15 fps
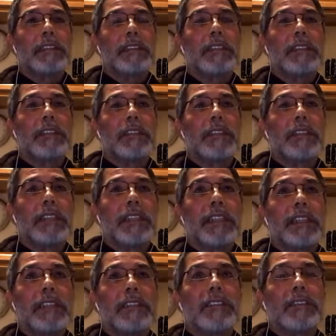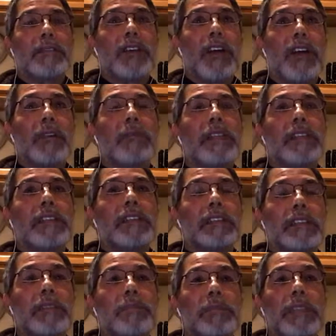in this environment
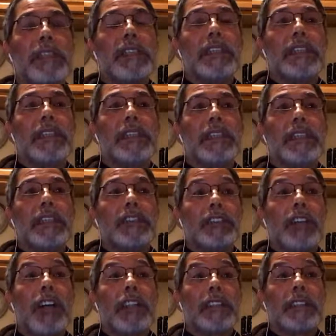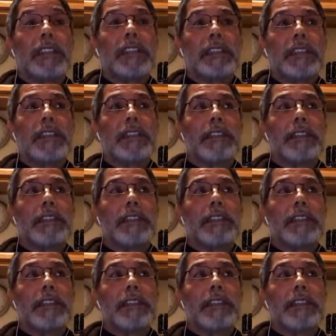can be daunting.